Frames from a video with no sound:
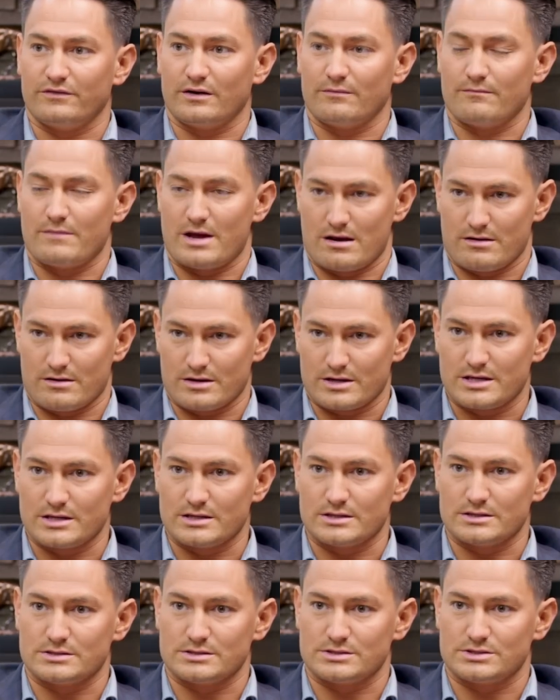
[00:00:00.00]

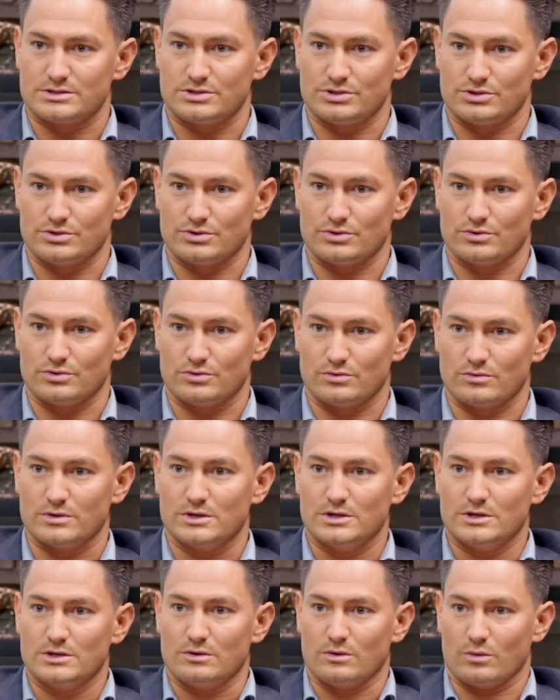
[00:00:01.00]
Americans to
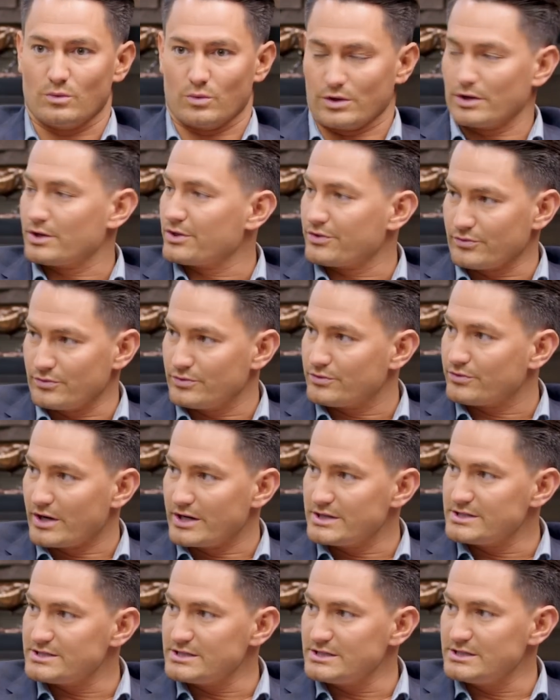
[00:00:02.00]
work through
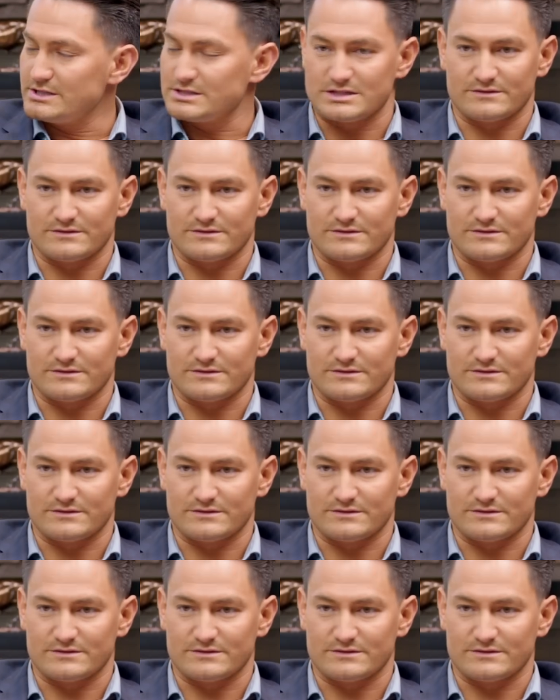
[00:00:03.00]
crises,